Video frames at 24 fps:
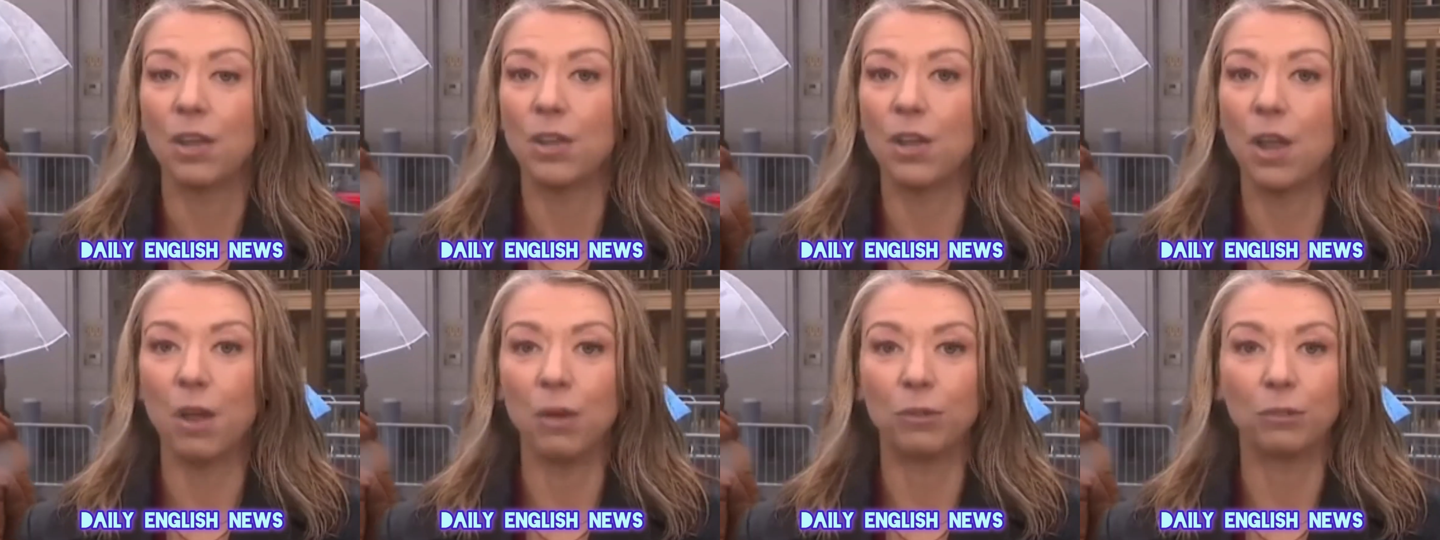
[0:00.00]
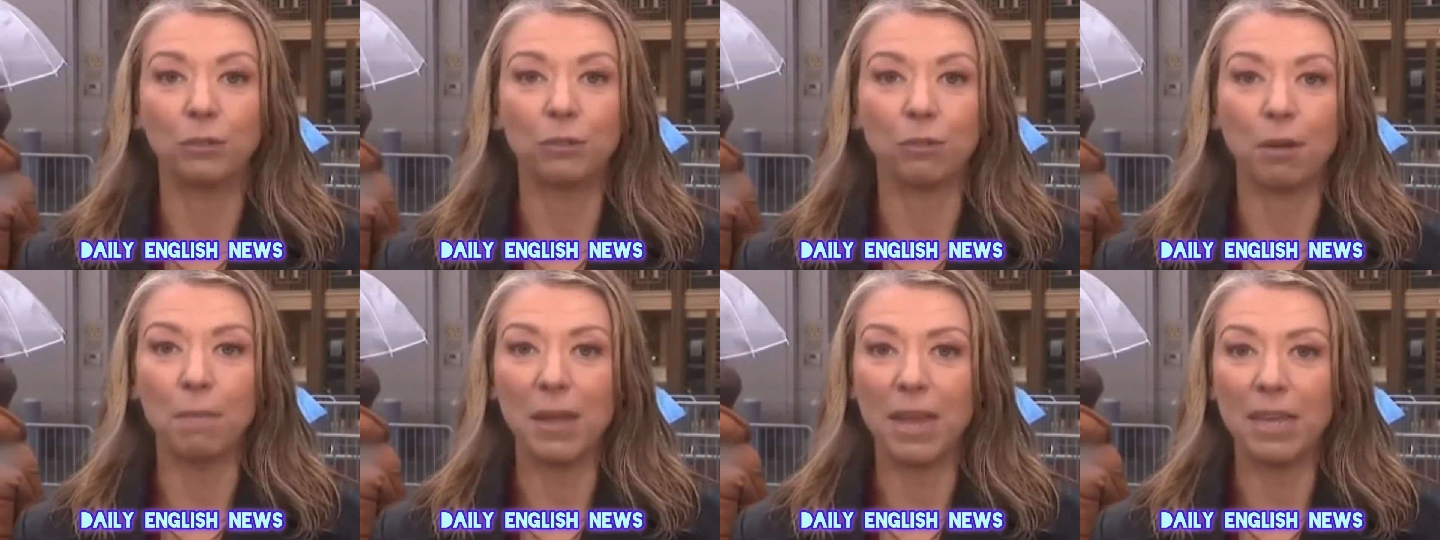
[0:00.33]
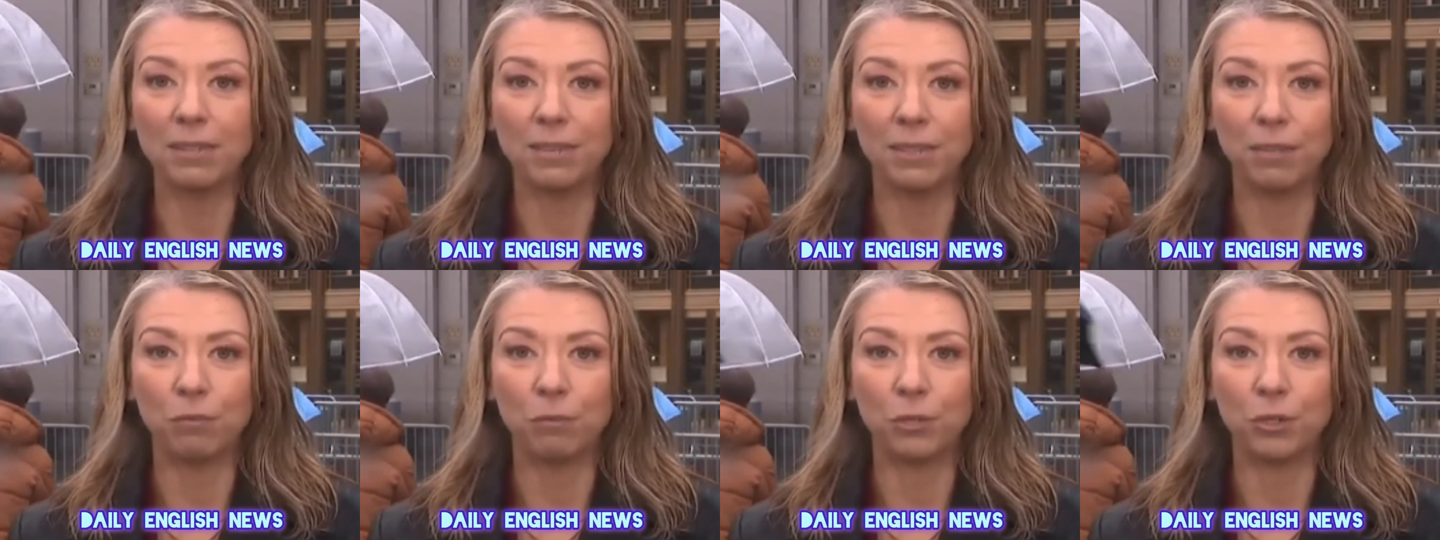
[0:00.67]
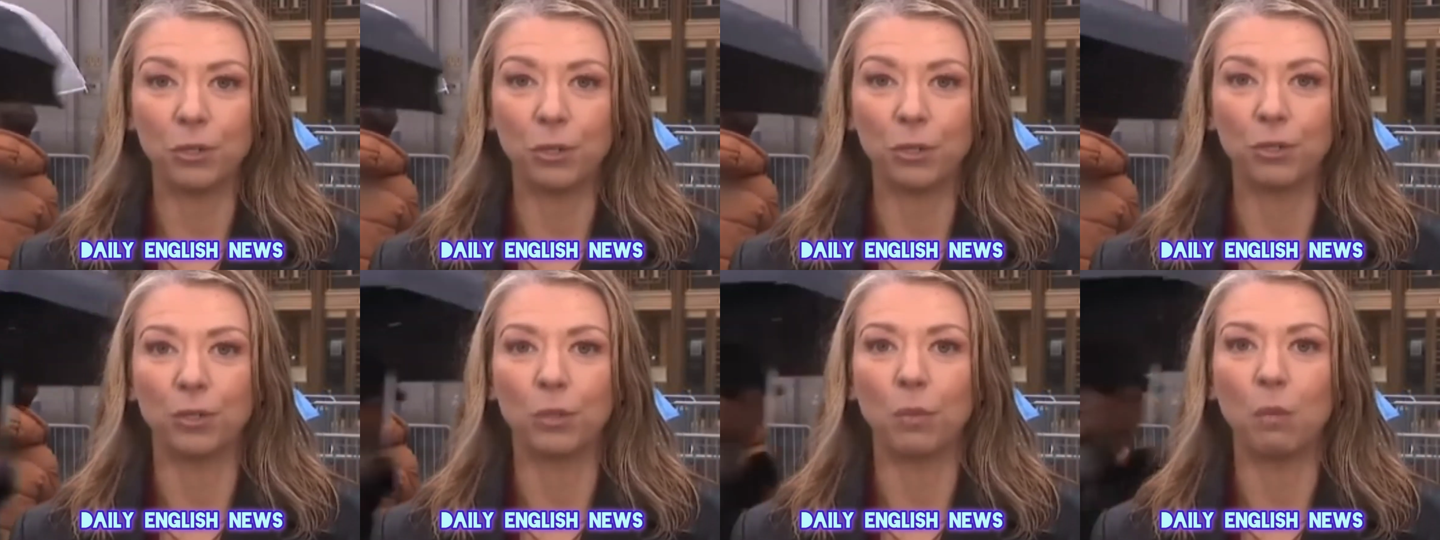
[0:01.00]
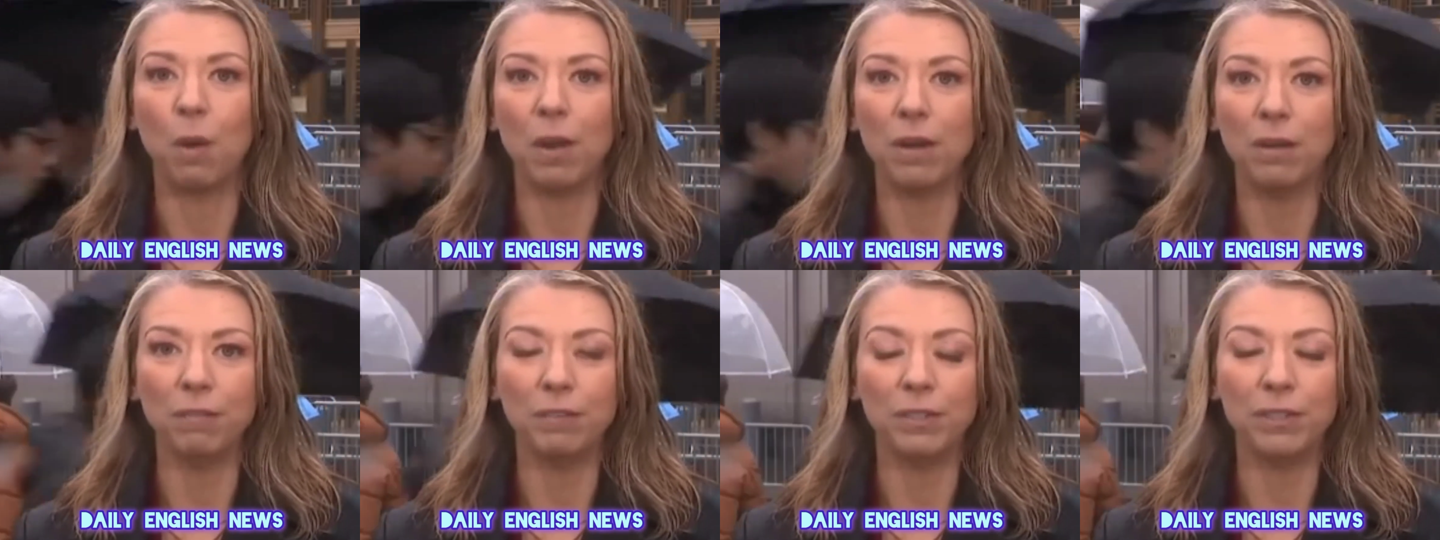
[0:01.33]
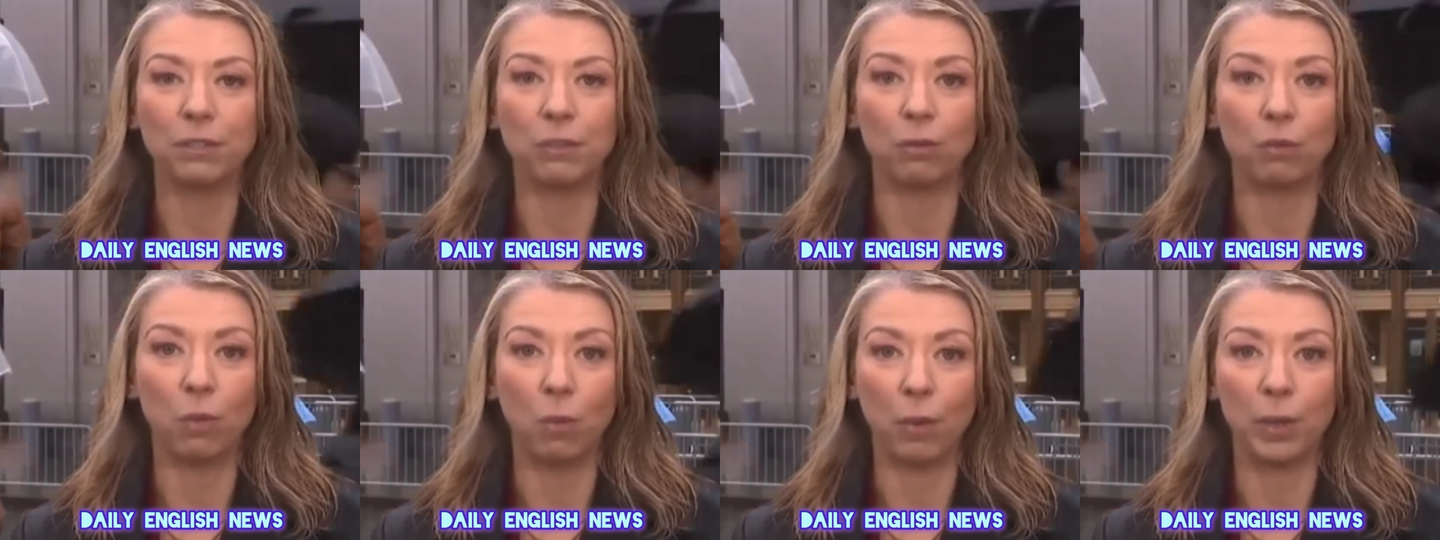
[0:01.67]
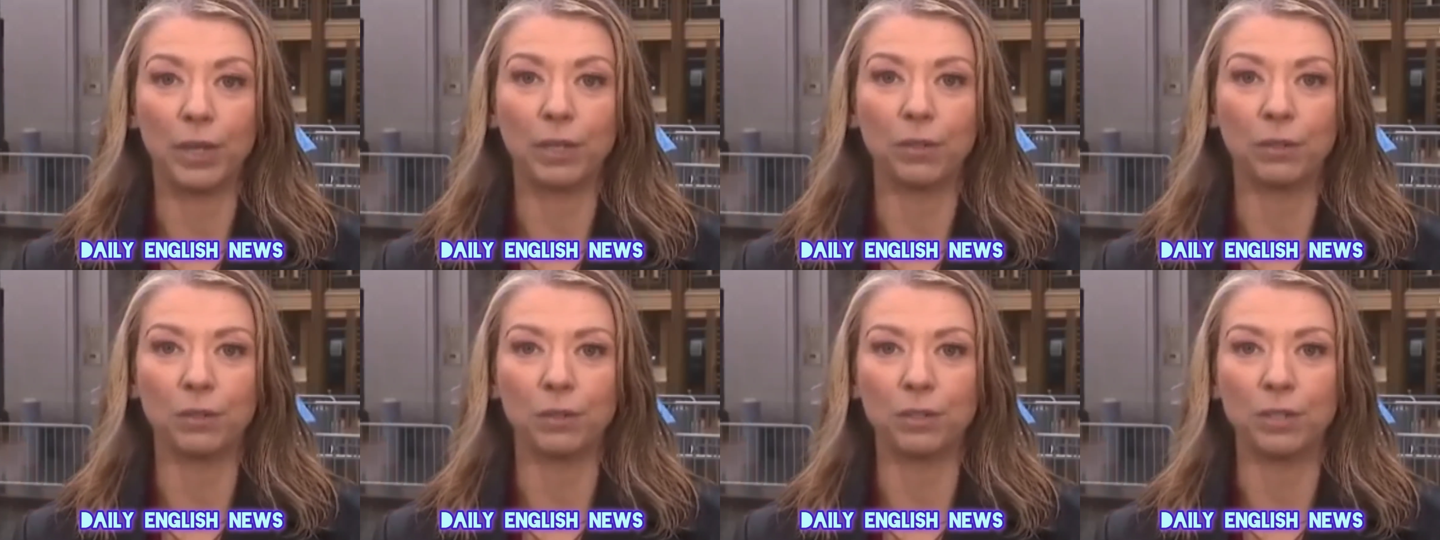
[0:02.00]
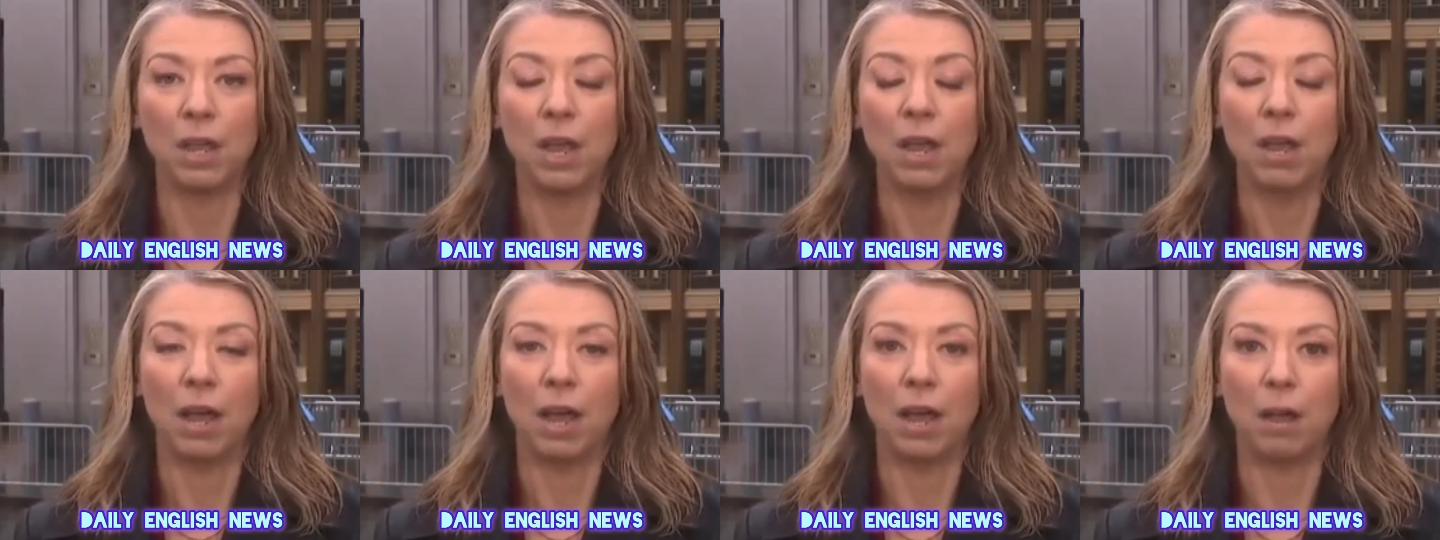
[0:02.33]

No, Trump hasn't returned. One of his lawyers,